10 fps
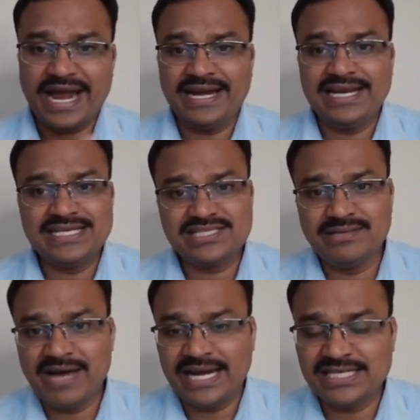analyze
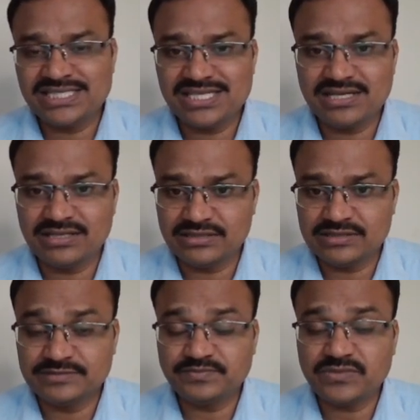the balance
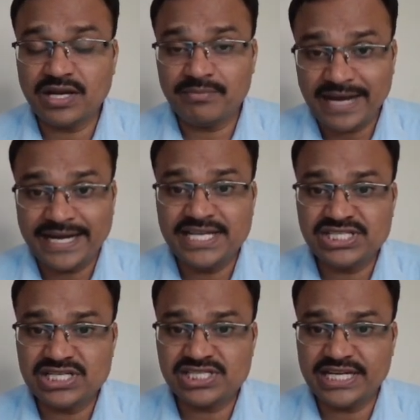
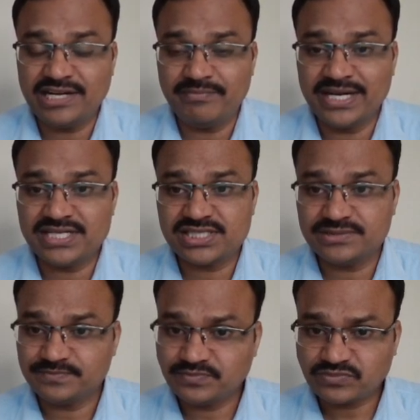financial statements.